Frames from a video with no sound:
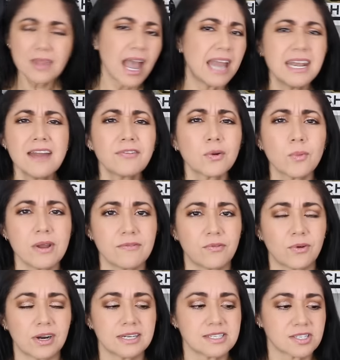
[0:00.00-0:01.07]
I never went
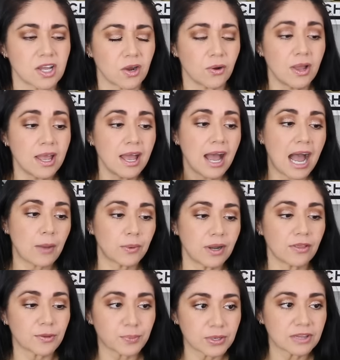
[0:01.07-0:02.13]
for it. So I went
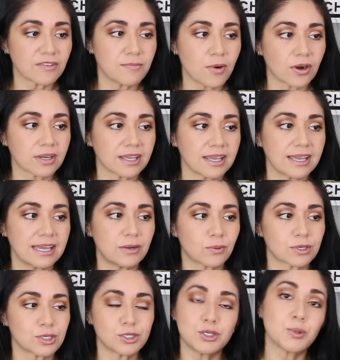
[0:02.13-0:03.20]
on the pre-love market in
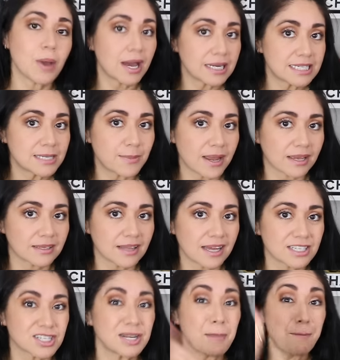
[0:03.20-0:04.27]
order to add it to my
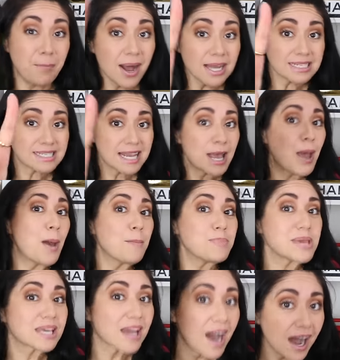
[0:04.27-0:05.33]
collection. But
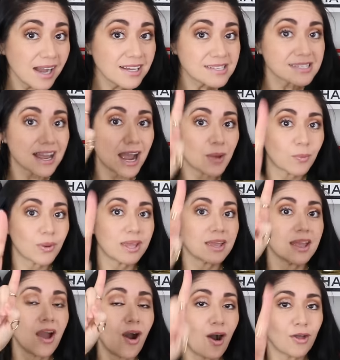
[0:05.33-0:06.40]
because I
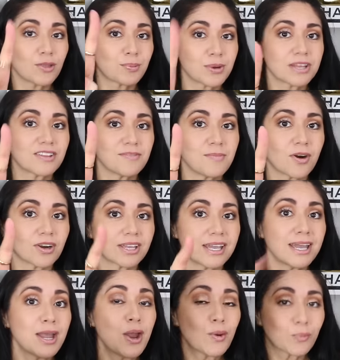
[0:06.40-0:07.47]
went on the pre-love
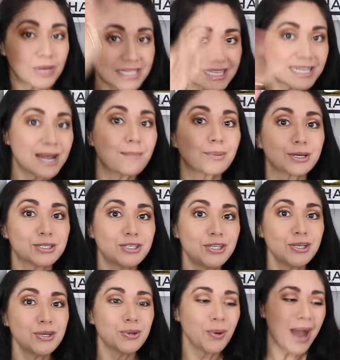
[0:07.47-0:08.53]
market, reason number
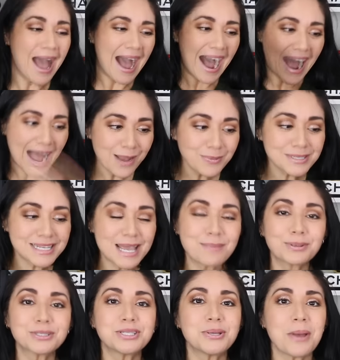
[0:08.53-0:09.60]
two, I was
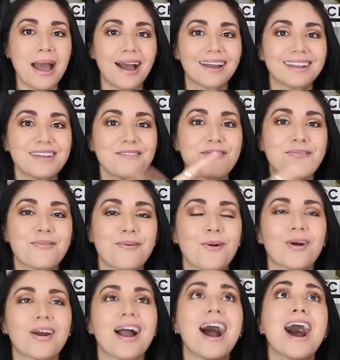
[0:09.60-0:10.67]
able to add it
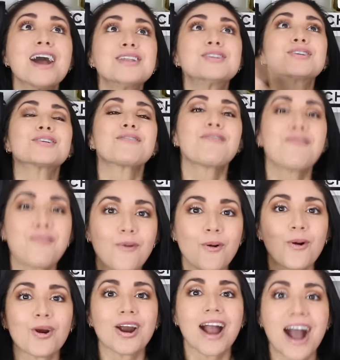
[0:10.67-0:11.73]
for under
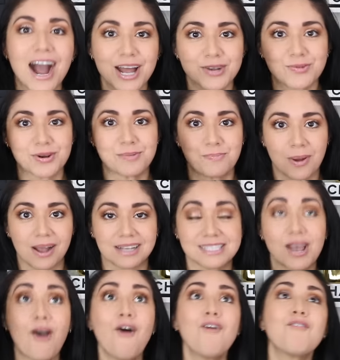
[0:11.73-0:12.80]
400 bucks.
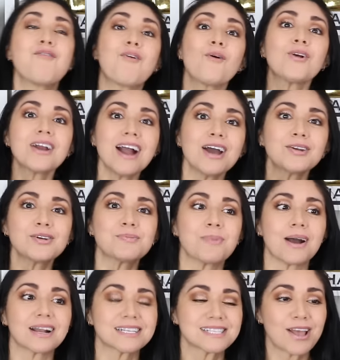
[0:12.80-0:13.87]
400
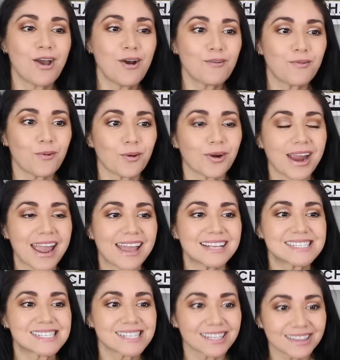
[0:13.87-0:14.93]
bucks for a
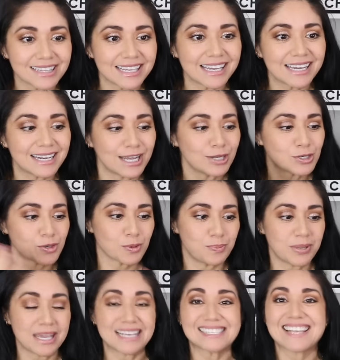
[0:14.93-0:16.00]
Celine
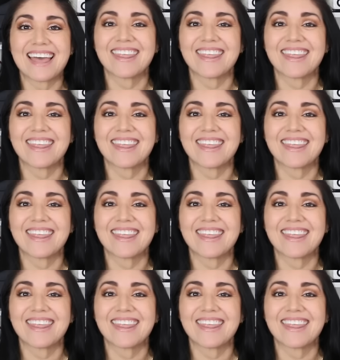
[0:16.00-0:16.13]
trapeze.